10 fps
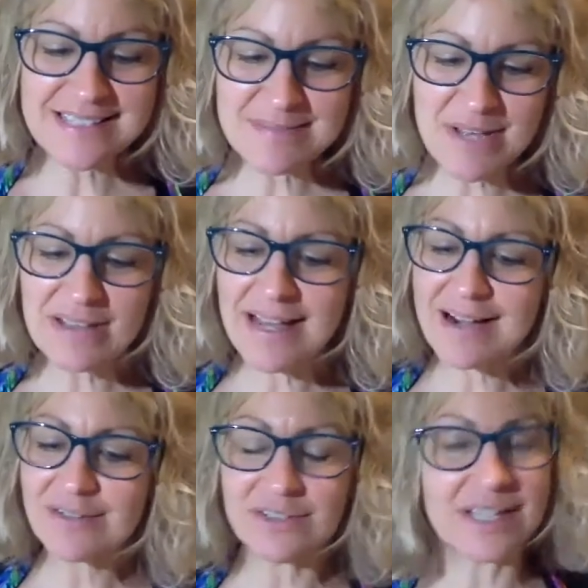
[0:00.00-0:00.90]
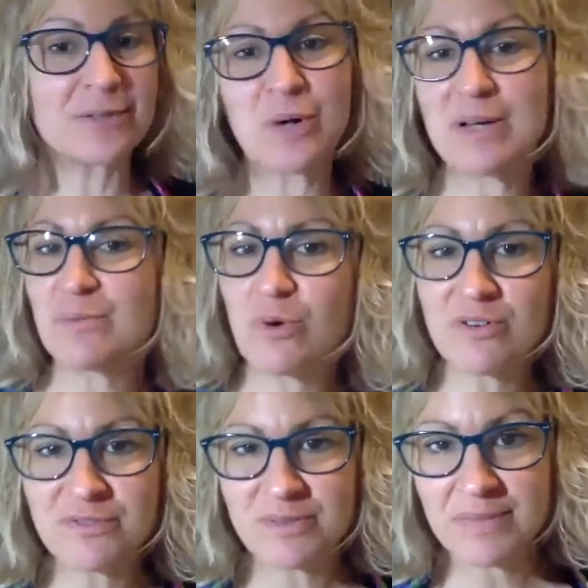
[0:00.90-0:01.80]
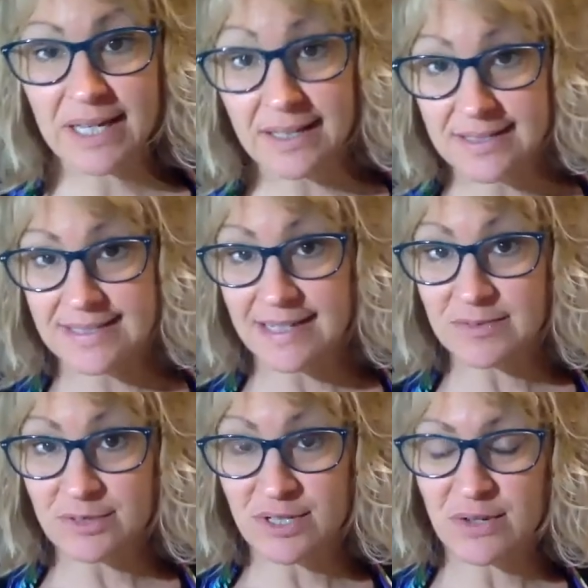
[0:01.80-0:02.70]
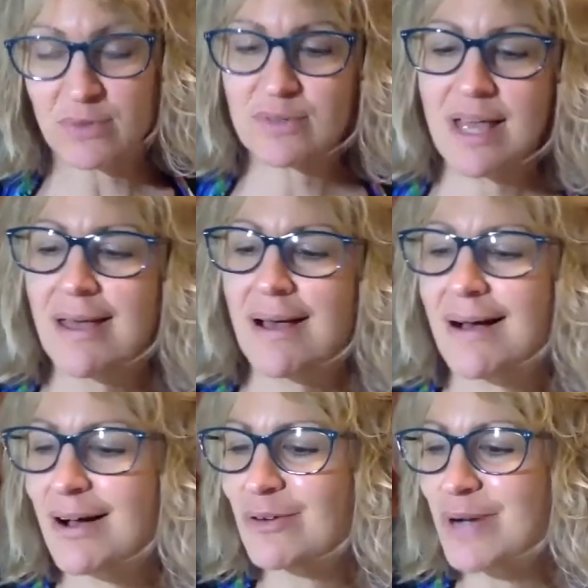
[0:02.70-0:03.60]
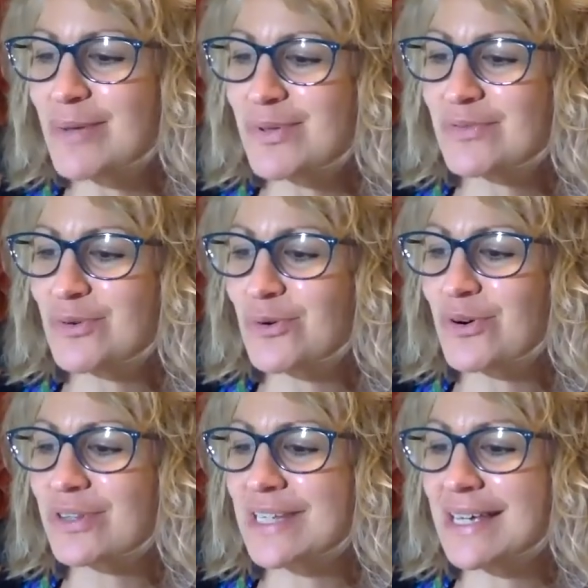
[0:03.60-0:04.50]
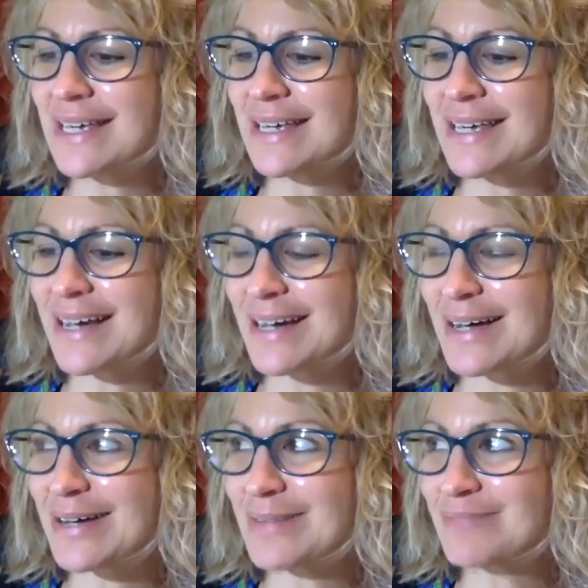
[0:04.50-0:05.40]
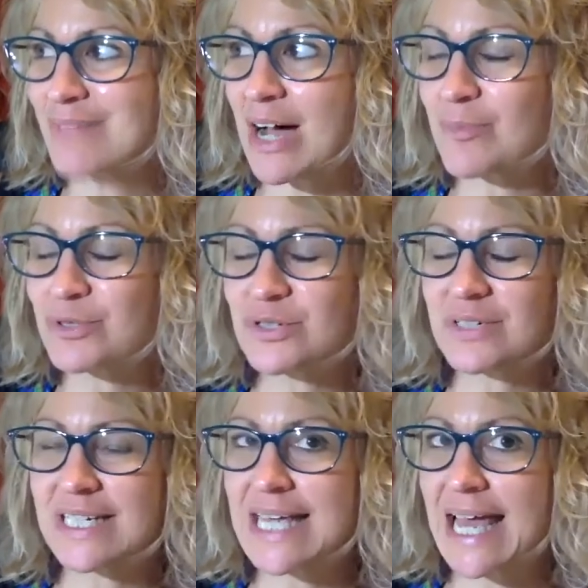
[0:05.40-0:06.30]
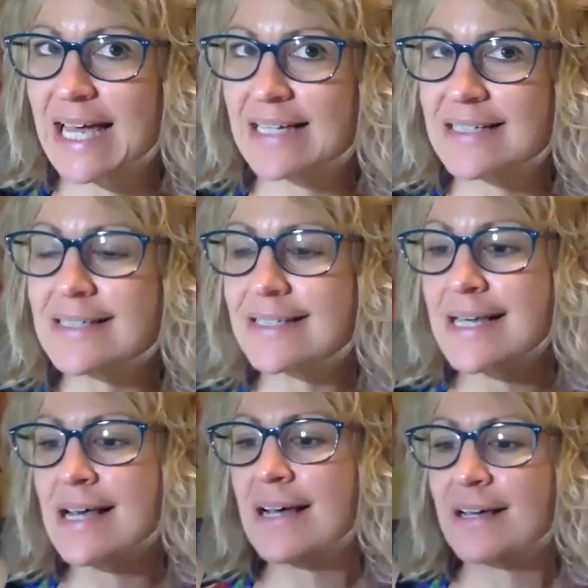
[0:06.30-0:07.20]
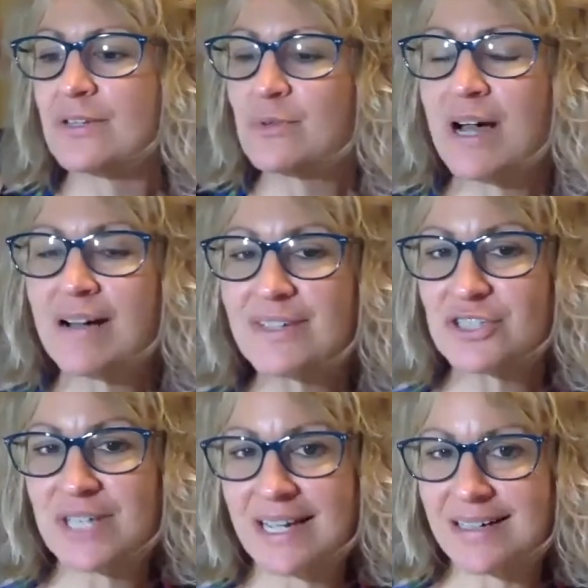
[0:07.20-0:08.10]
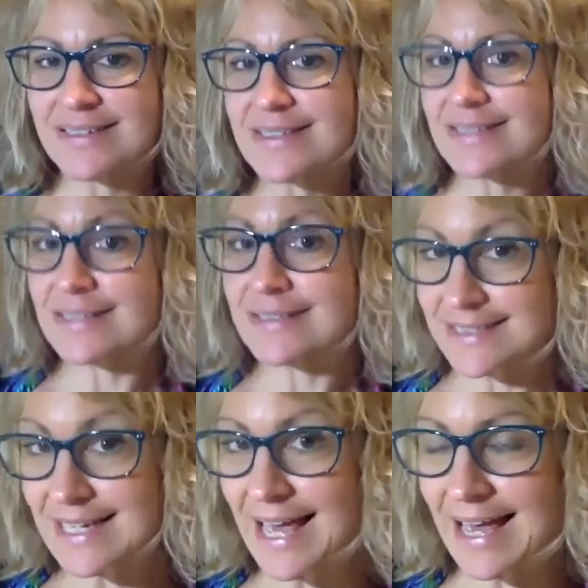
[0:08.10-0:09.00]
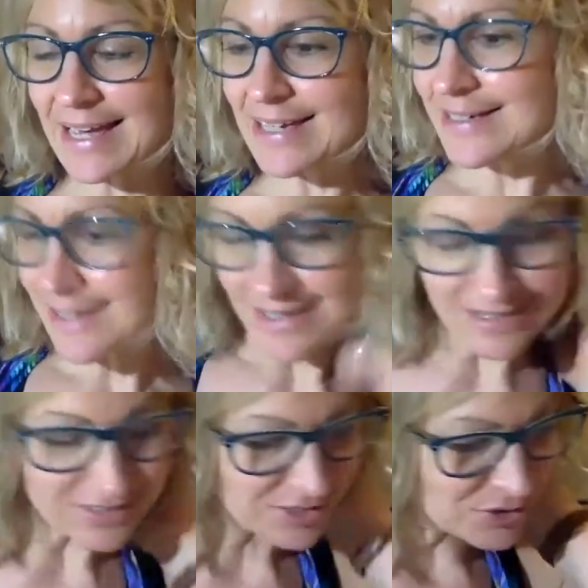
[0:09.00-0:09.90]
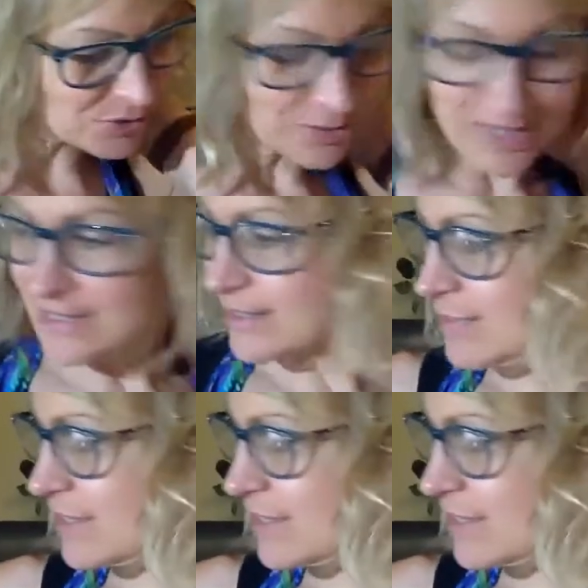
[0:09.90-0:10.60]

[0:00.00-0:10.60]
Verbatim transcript: email out. You'll get one more from me this afternoon, uh, right before the uh, opportunity ends. You have the chance today uh, to join, let me